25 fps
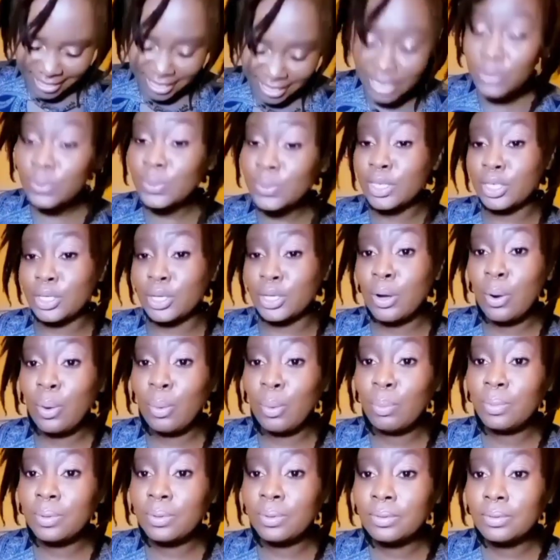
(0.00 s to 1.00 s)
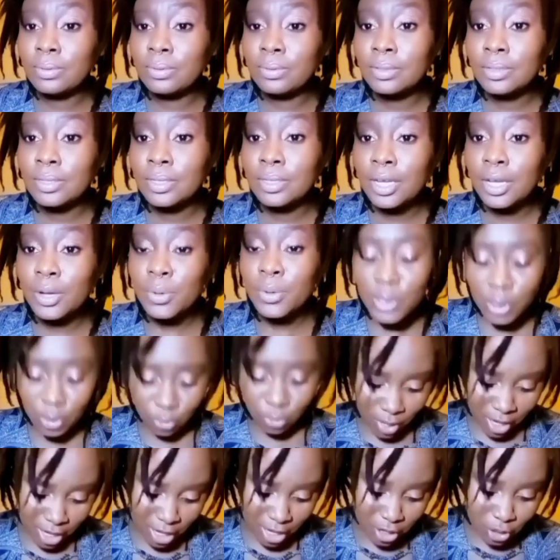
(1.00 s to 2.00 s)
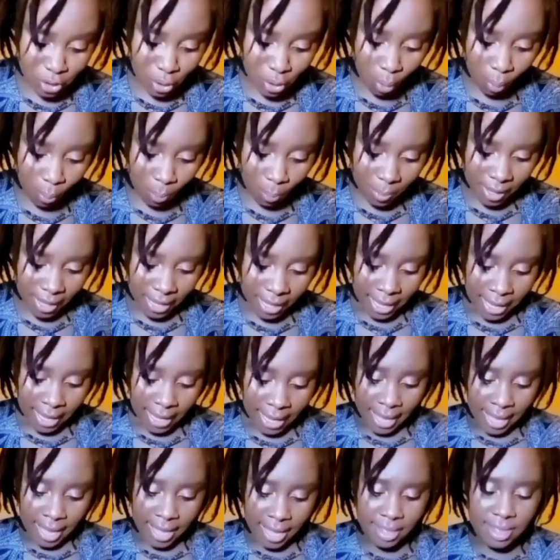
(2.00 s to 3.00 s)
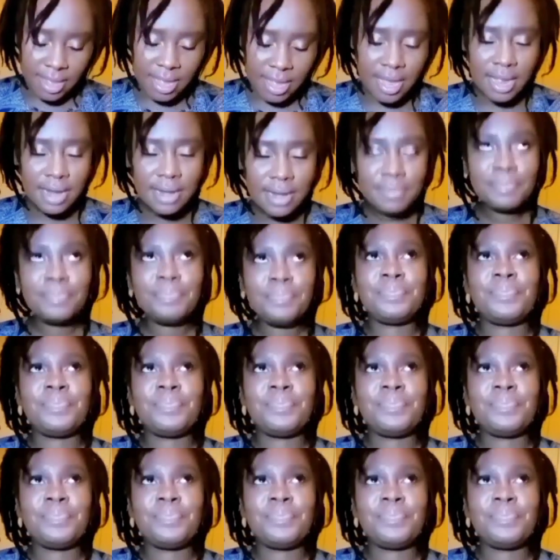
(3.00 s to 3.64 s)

he was dope. He was really dope. And then